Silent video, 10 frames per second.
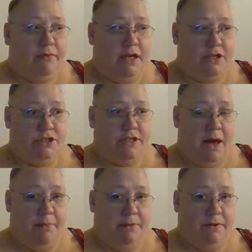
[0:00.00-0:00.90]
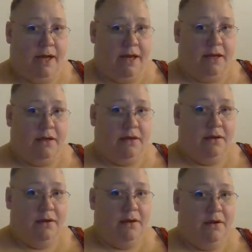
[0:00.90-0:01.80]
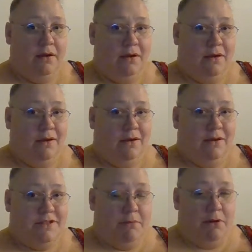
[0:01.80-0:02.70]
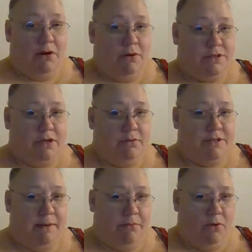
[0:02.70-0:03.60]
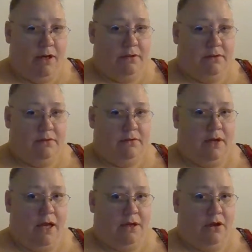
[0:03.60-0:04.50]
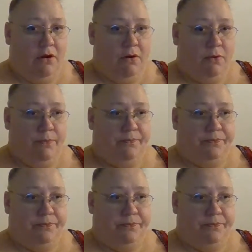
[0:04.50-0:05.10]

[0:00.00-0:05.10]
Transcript: each step. Like tomorrow I'll start with step 1 and go,